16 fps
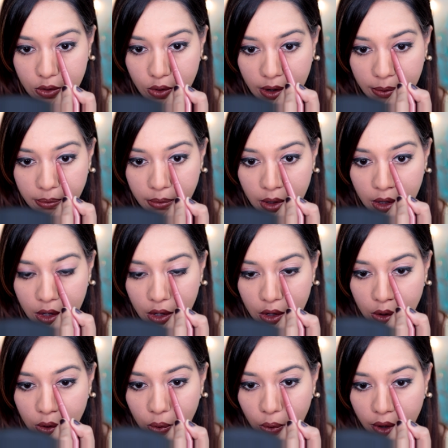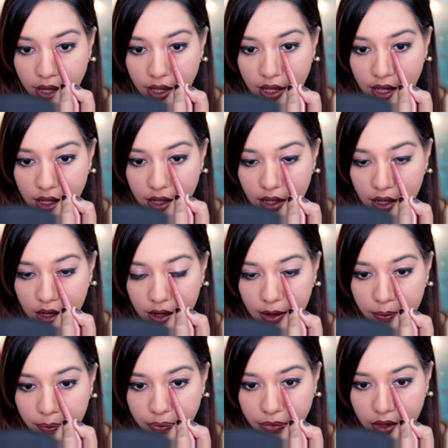So I'm going
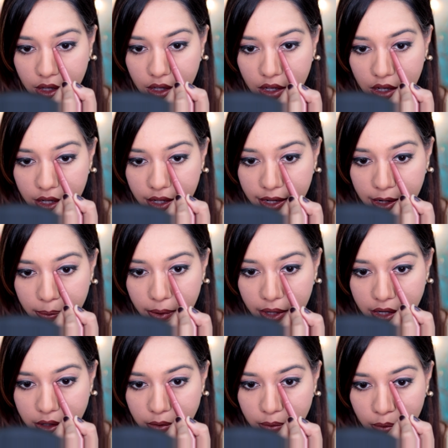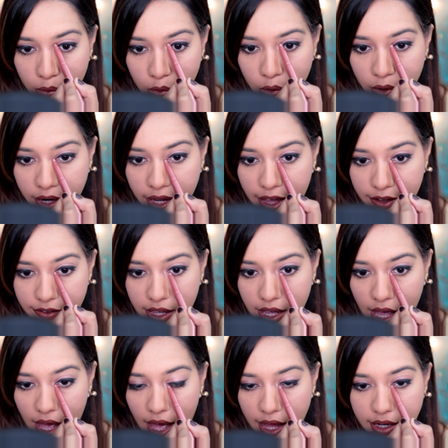a little bit more
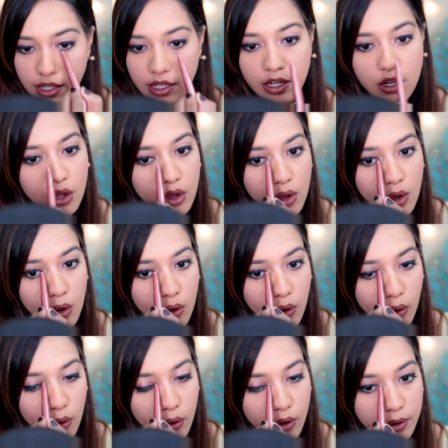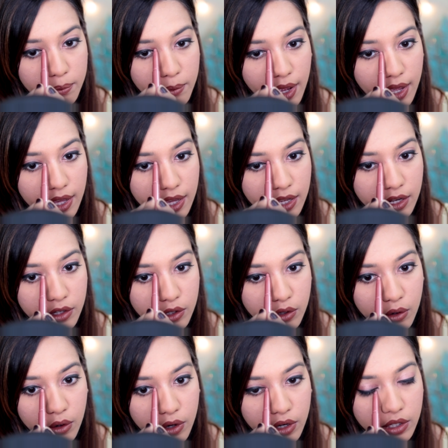heavy-handed on my
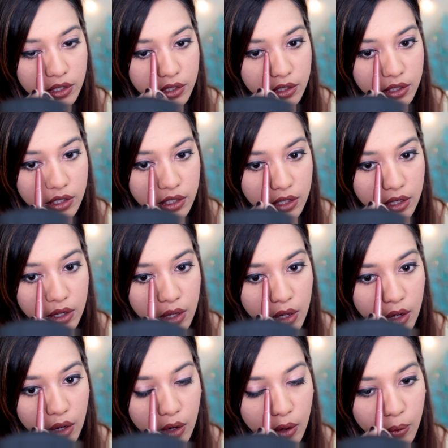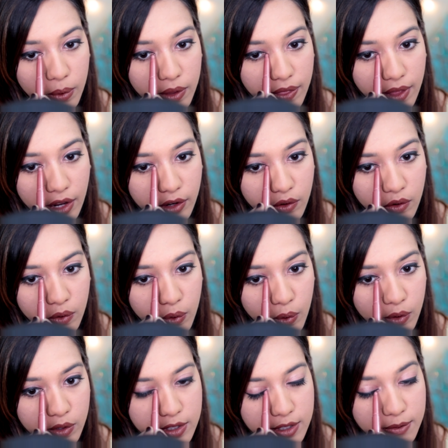inner corner with that
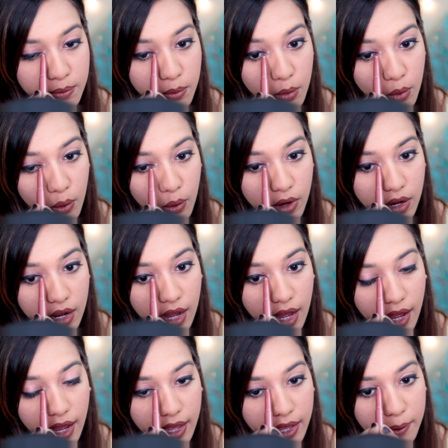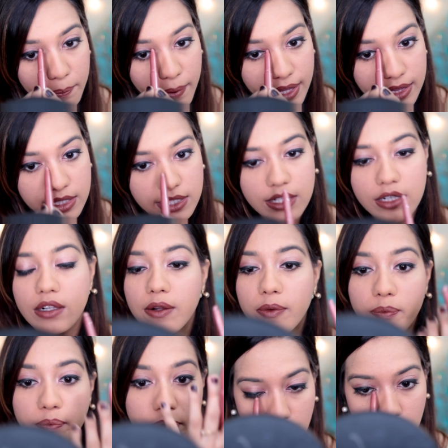Rose Smoke eye pencil.